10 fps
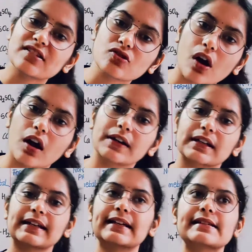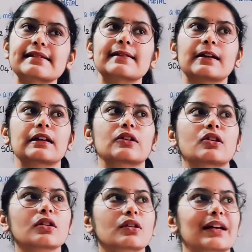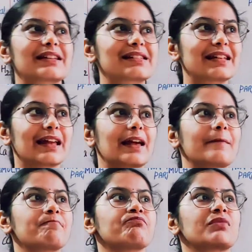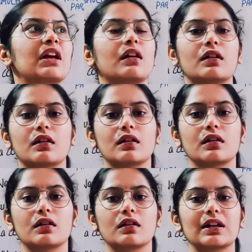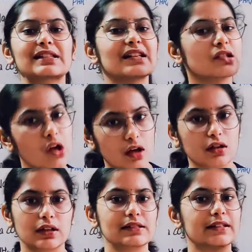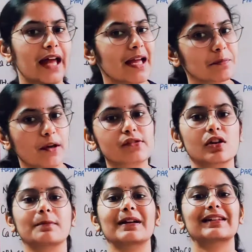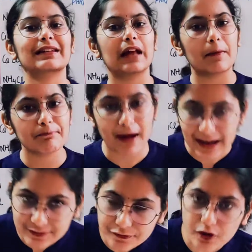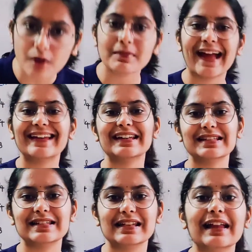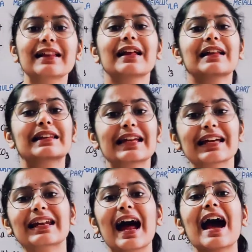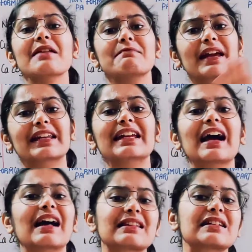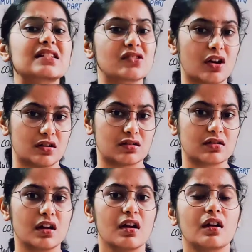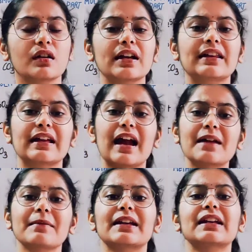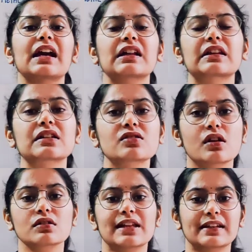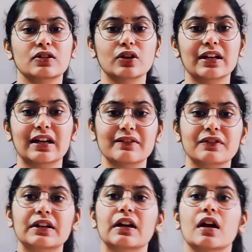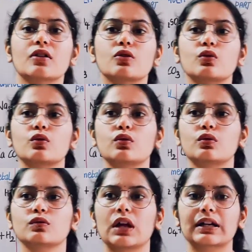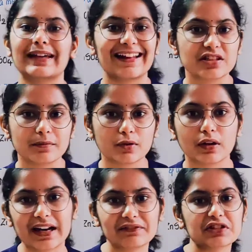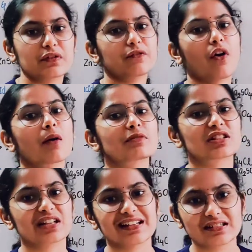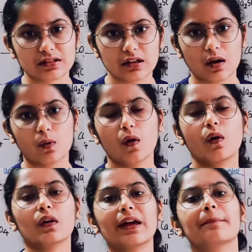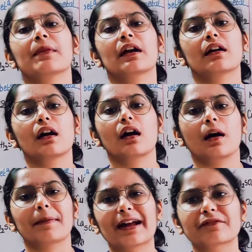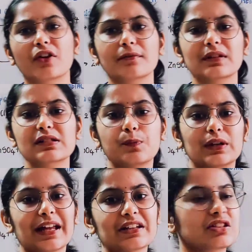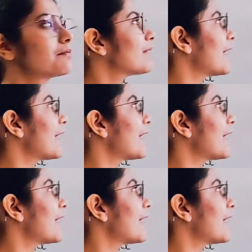salt is you can say is a salt, it's a type of salt. But apart from NaCl, there are many other salts. Okay, there are many other salts, like you can refer to the calcium chloride which we formed just now. Okay, apart from this, potassium